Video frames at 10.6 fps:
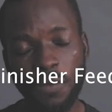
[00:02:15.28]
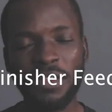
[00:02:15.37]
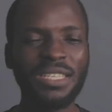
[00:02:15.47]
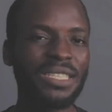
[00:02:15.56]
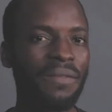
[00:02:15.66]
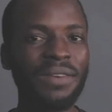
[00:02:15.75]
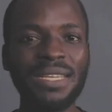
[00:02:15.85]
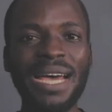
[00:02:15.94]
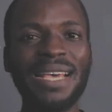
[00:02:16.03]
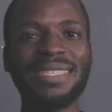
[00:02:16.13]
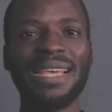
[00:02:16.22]
So finisher,
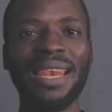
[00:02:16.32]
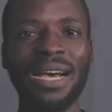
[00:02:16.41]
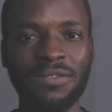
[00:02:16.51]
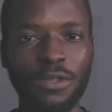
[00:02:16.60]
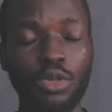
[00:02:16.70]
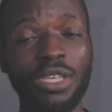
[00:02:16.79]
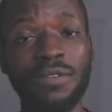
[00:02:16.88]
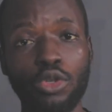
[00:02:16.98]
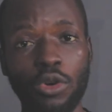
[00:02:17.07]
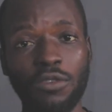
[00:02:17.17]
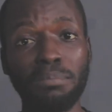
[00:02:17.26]
finisher is the last feed you give
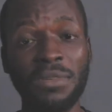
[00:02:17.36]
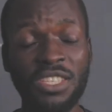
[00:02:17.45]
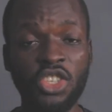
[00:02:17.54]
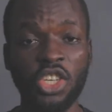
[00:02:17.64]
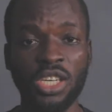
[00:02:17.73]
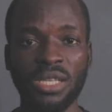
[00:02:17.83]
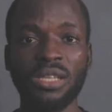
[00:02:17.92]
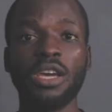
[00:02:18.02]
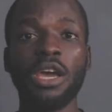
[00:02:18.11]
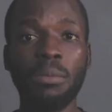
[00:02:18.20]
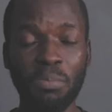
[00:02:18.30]
to your meat chicken
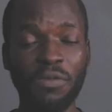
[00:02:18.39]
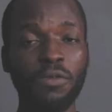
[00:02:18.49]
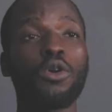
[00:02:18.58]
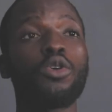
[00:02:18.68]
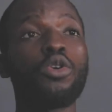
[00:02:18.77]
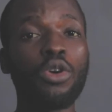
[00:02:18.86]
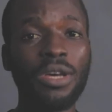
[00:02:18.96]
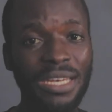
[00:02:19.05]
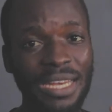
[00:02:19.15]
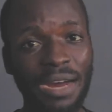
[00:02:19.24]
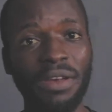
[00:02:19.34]
before
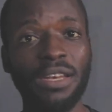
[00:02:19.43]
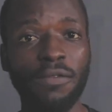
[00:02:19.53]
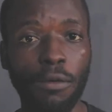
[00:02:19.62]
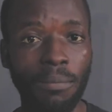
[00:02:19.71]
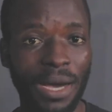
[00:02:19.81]
they are ready for